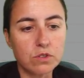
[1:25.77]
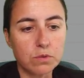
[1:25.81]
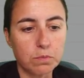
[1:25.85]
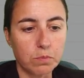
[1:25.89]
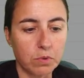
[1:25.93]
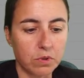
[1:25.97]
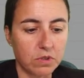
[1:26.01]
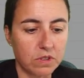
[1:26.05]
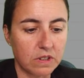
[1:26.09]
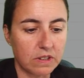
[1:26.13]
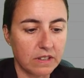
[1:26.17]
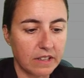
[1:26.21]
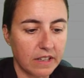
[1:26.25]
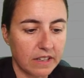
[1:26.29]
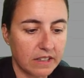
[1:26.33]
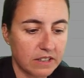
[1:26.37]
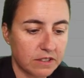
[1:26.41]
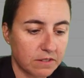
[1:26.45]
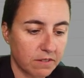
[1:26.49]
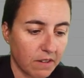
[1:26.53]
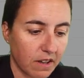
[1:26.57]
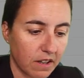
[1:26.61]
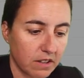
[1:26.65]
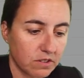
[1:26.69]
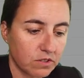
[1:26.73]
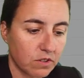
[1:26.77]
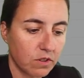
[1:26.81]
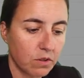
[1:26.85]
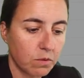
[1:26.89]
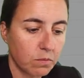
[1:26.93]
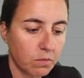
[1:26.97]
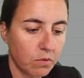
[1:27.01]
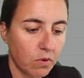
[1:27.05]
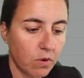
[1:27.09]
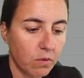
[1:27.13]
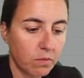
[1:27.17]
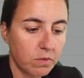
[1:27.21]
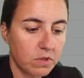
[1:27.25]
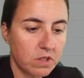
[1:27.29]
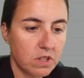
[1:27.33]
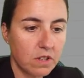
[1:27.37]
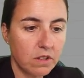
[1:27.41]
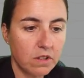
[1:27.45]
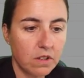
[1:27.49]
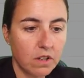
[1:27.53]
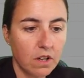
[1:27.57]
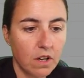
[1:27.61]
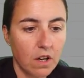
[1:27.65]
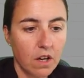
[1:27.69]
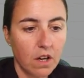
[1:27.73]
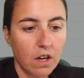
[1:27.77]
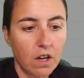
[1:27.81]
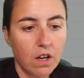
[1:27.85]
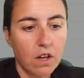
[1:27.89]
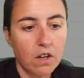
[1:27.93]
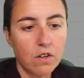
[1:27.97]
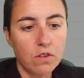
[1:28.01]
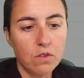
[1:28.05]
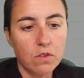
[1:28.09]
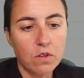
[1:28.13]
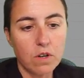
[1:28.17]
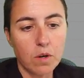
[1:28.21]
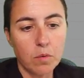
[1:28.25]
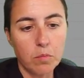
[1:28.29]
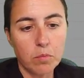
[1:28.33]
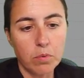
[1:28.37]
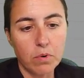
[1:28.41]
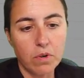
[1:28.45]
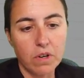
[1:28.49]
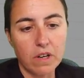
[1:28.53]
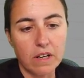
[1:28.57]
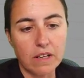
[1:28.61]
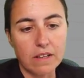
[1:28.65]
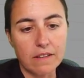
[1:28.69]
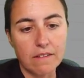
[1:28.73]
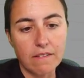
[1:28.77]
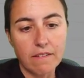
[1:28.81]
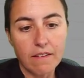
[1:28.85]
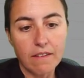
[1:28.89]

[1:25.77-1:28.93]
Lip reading: to put the text file. So obviously you can put it in the